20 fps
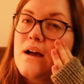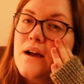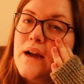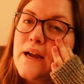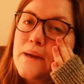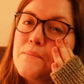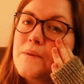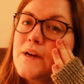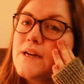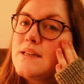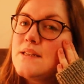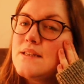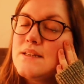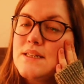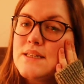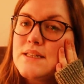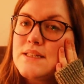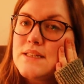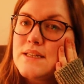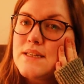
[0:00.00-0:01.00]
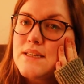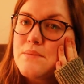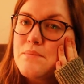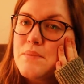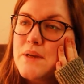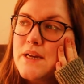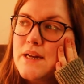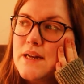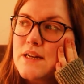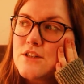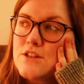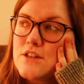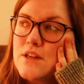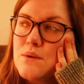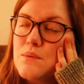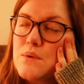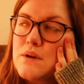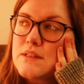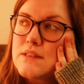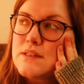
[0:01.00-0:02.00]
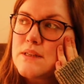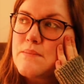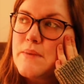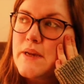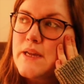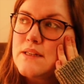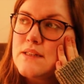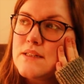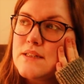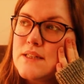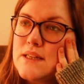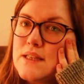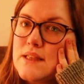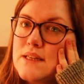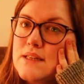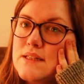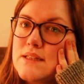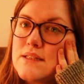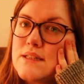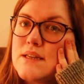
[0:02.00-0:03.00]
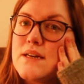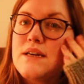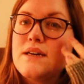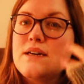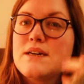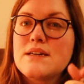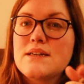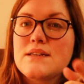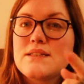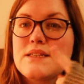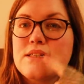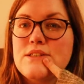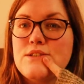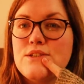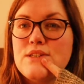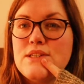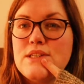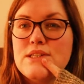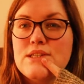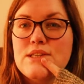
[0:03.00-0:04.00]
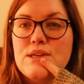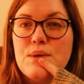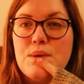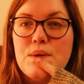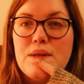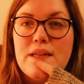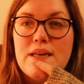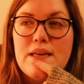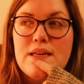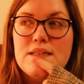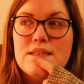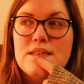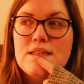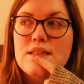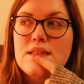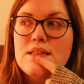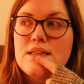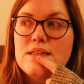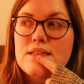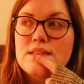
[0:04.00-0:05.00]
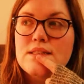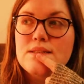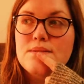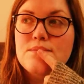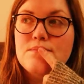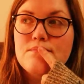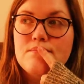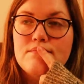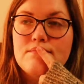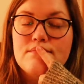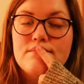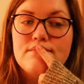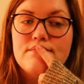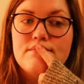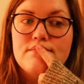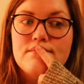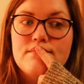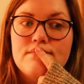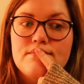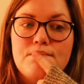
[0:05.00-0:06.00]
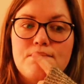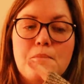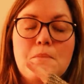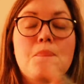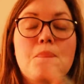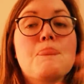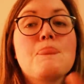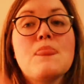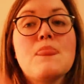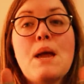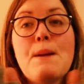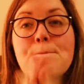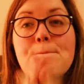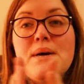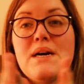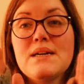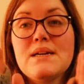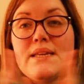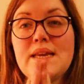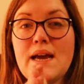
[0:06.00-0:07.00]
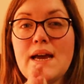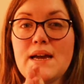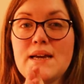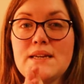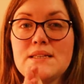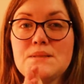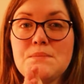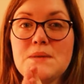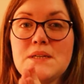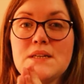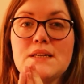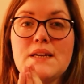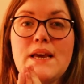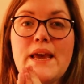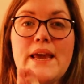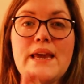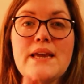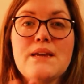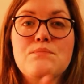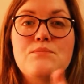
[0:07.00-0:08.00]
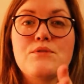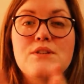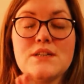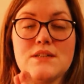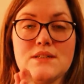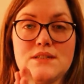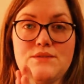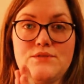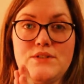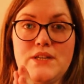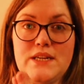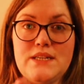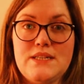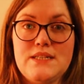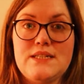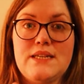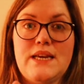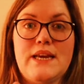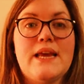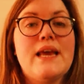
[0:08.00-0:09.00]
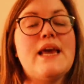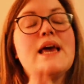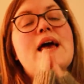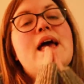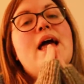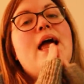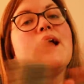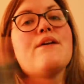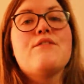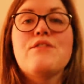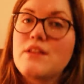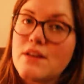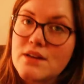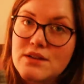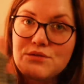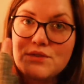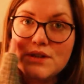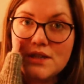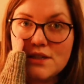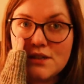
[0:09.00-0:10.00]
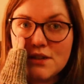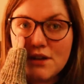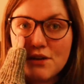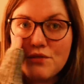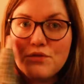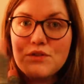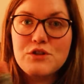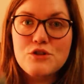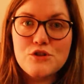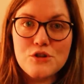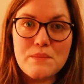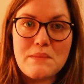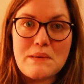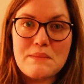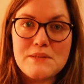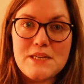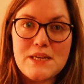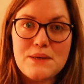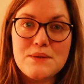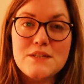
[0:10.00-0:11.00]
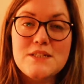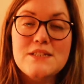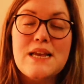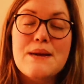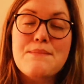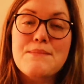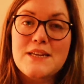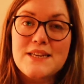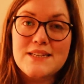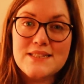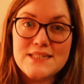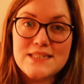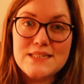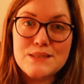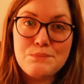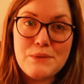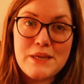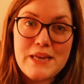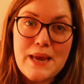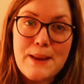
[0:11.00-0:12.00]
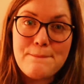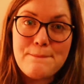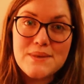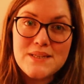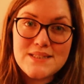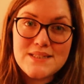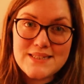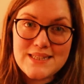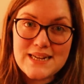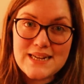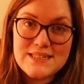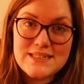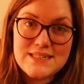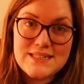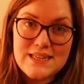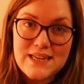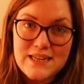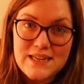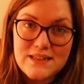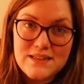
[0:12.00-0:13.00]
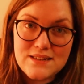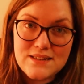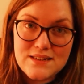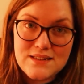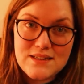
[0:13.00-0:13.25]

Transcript: I might knit it a bit actually whilst I'm editing this, because I do need to go and edit this. But yeah, it's been a productive day today. Everything is ready to go for the shop update, which is happening at 6 p.m. Saturday.